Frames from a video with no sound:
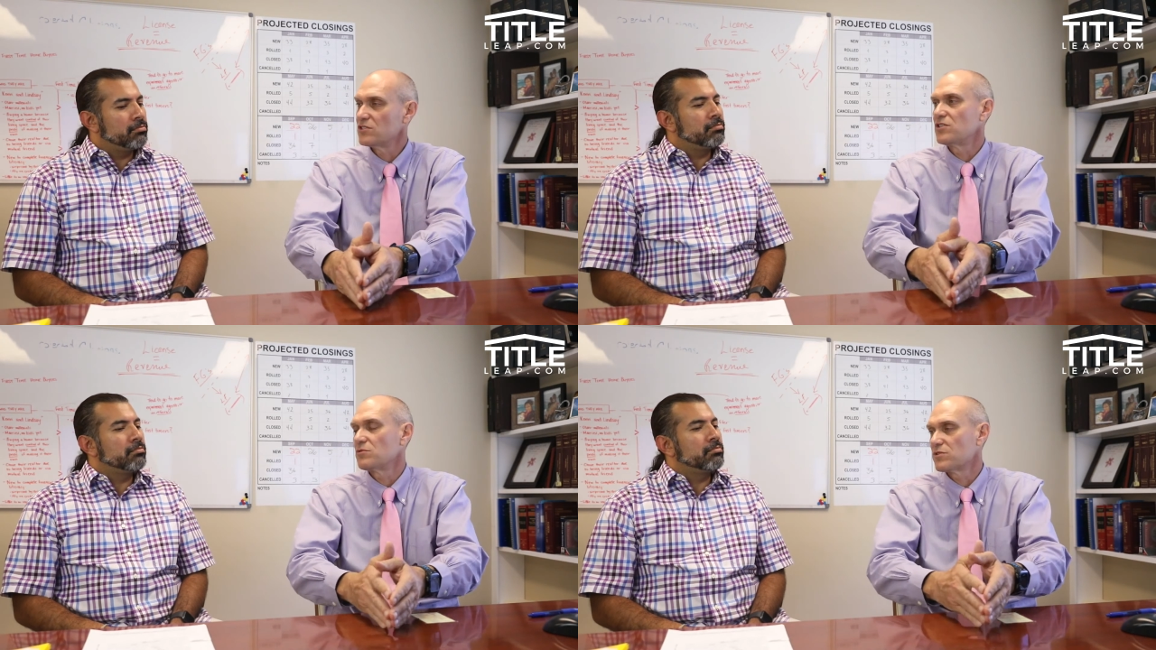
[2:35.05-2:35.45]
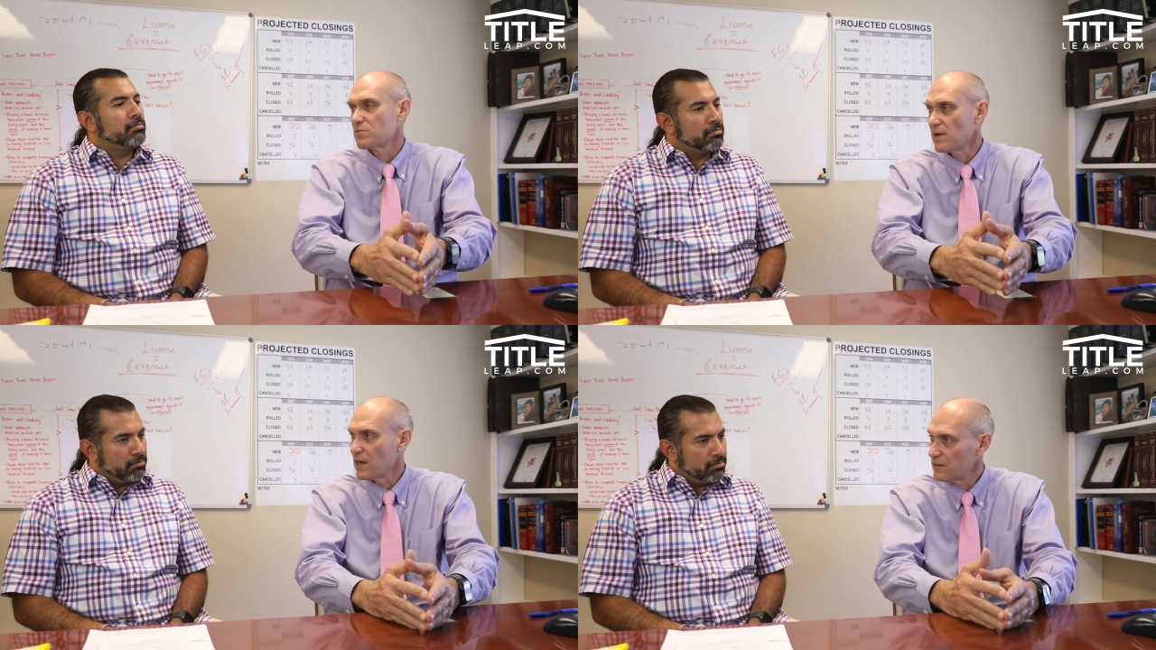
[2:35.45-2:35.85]
Speaker 1: and she
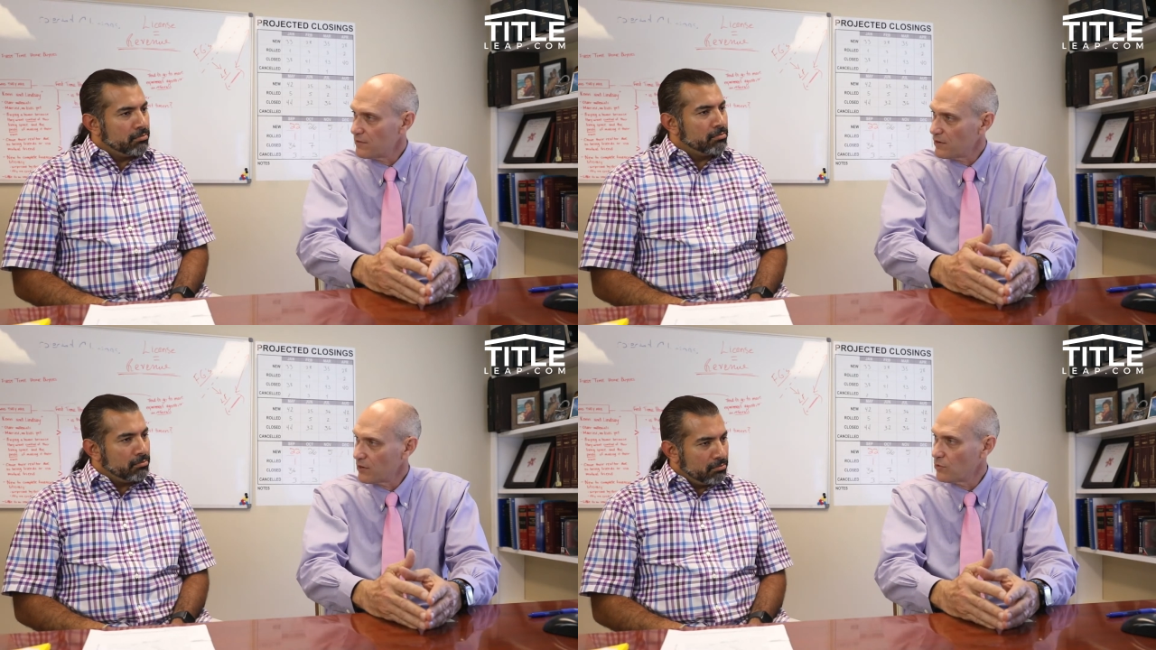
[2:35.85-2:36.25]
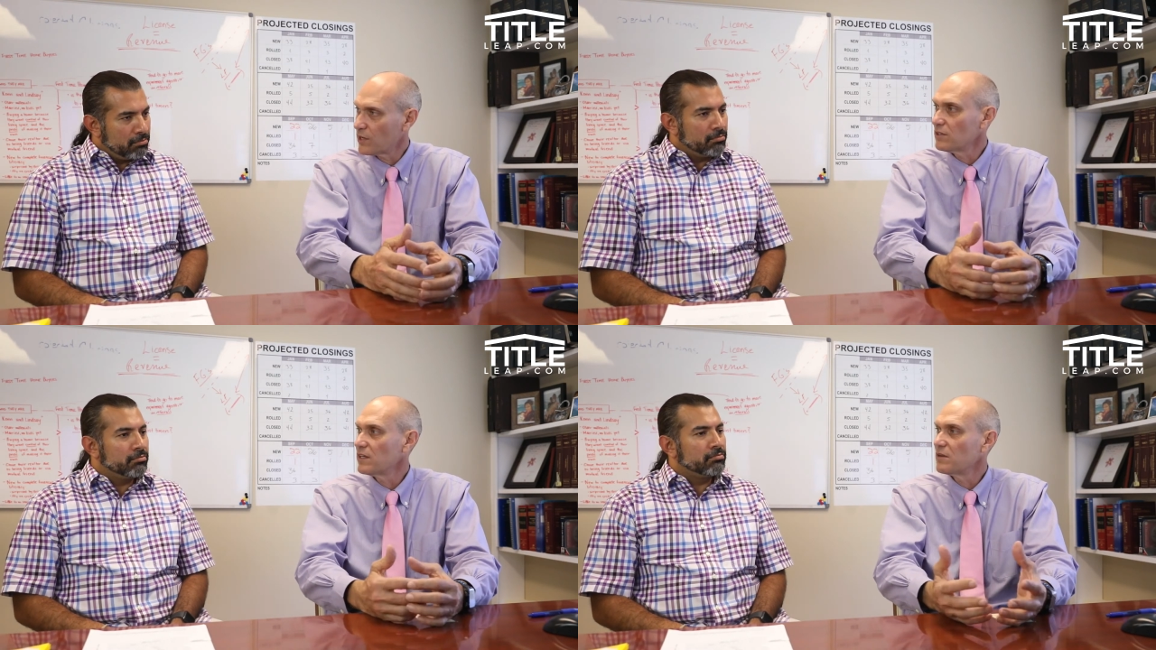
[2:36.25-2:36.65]
responded very
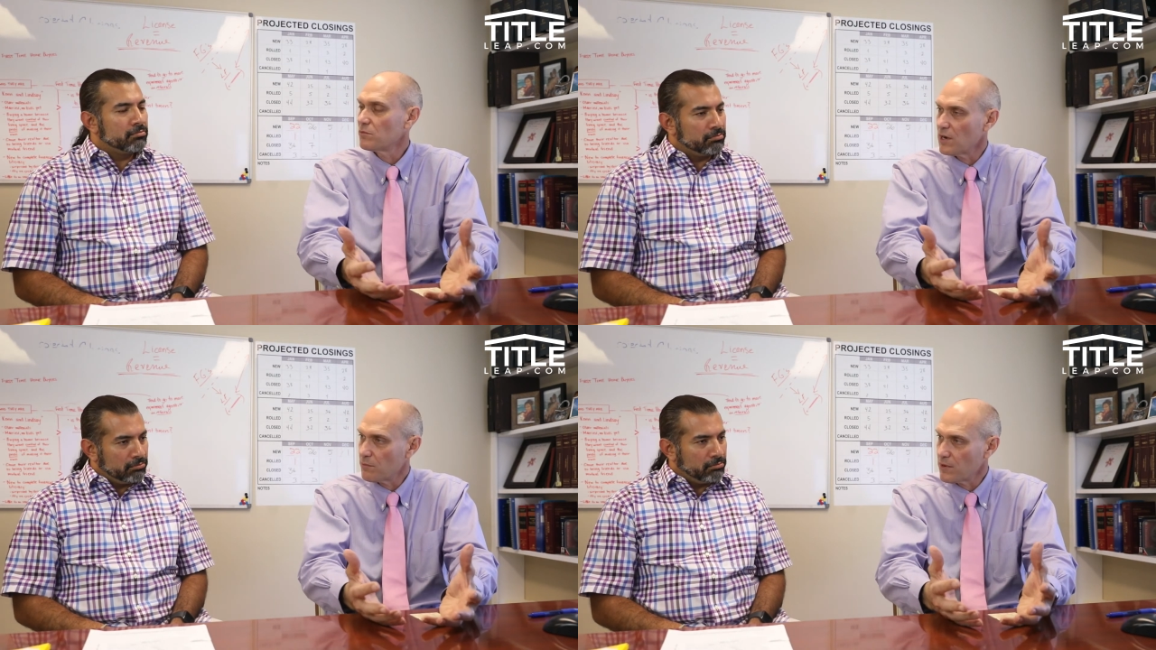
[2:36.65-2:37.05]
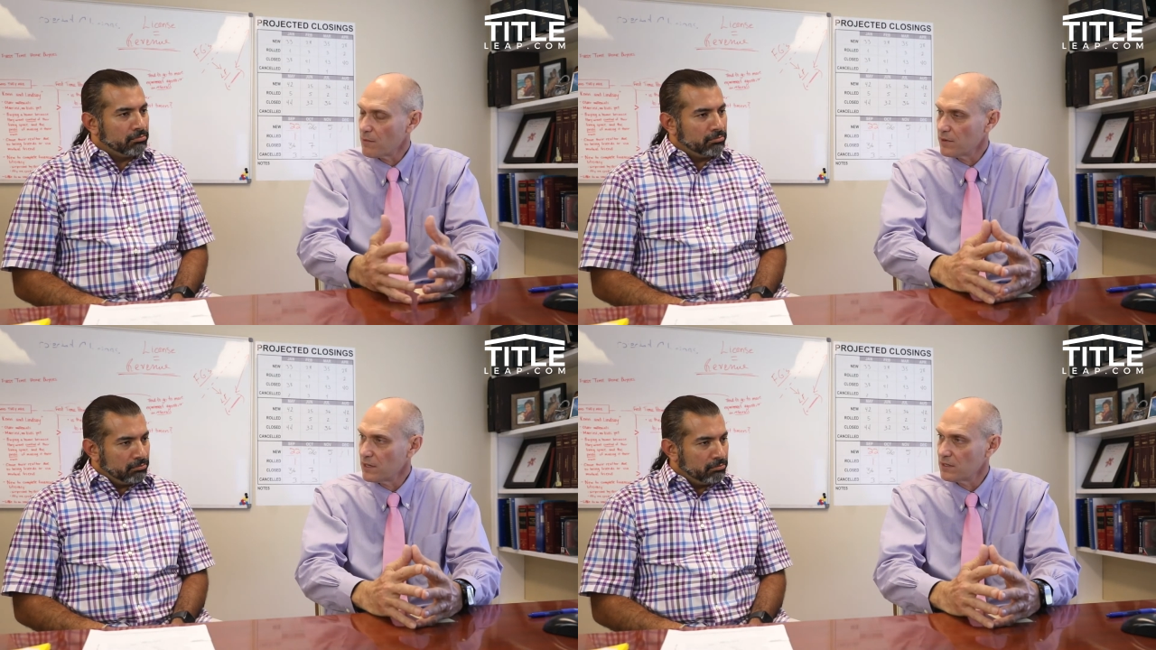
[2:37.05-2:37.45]
quickly and brought
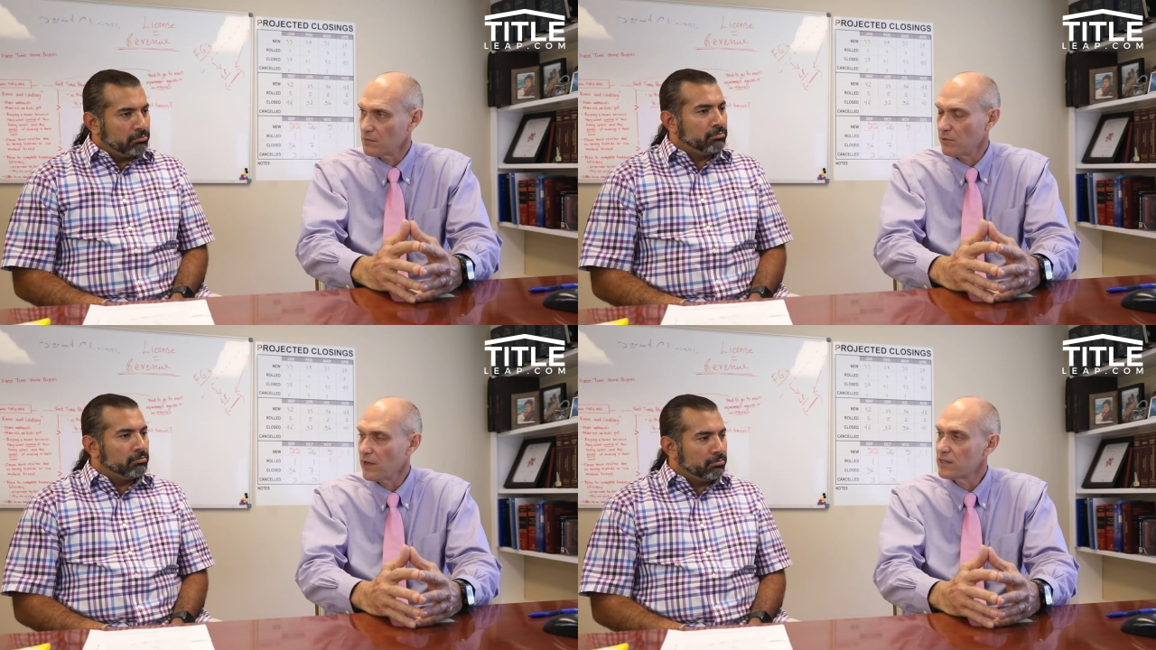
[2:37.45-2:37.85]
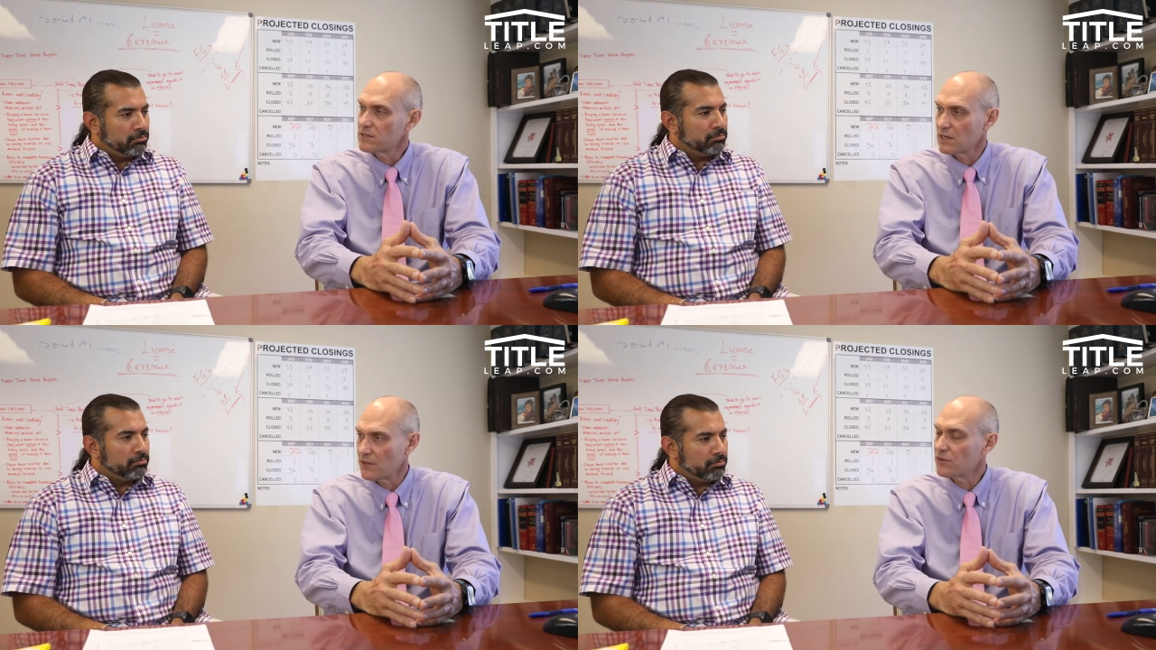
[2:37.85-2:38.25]
property into
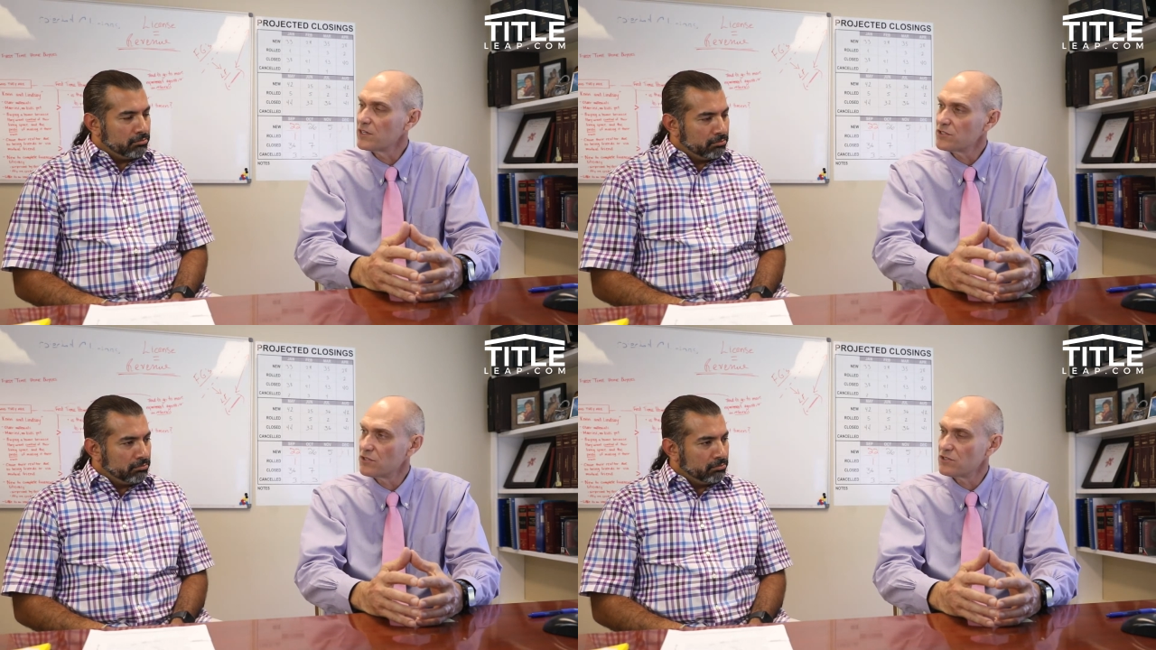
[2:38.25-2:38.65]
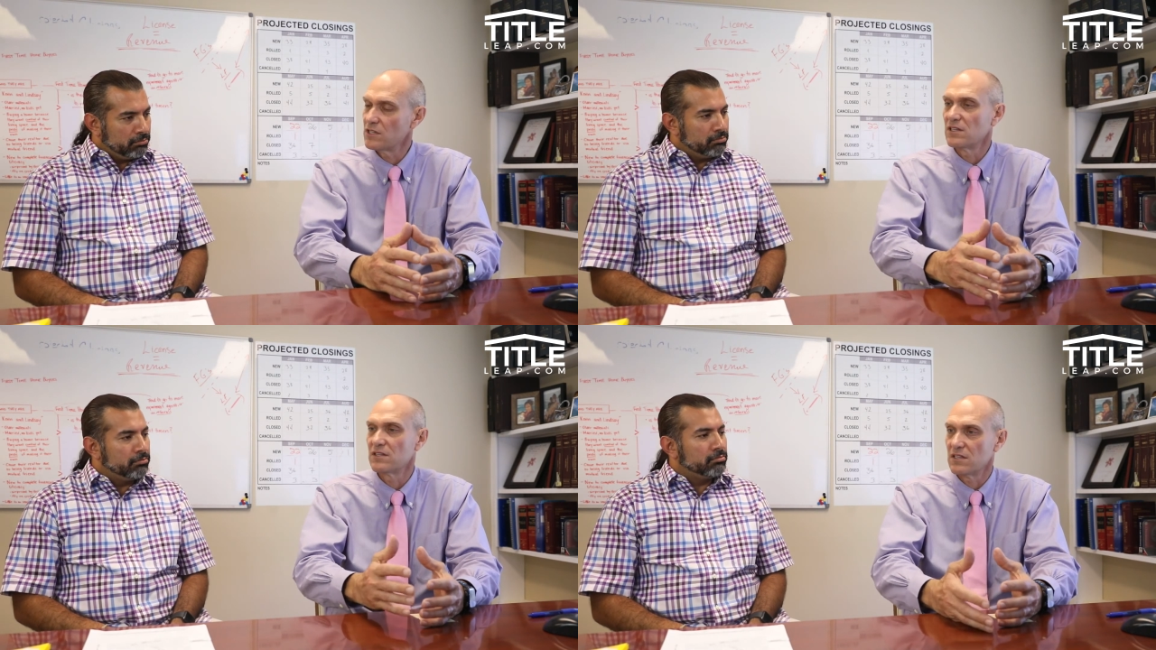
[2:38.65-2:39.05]
compliance on other issues,
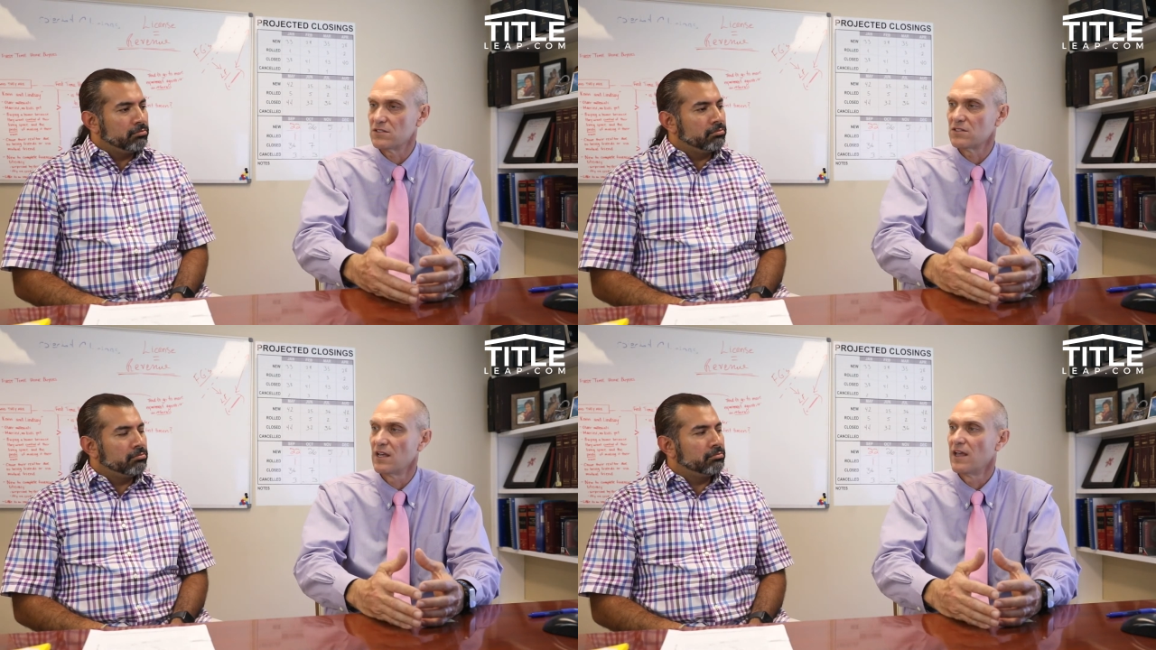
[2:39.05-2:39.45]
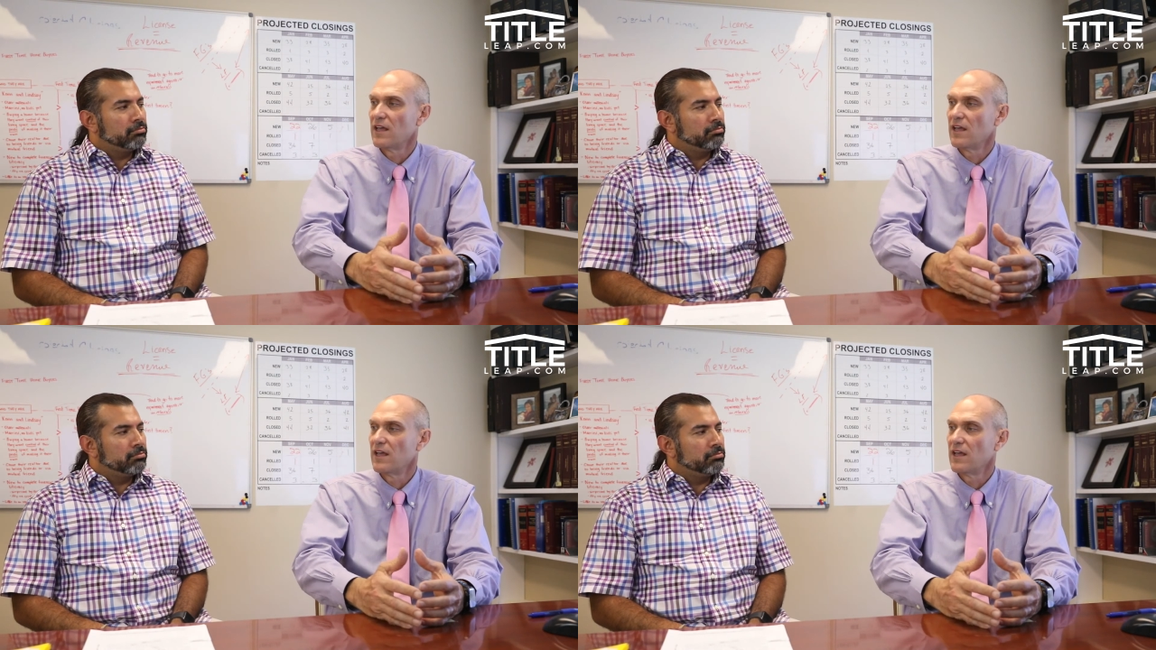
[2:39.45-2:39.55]
and that this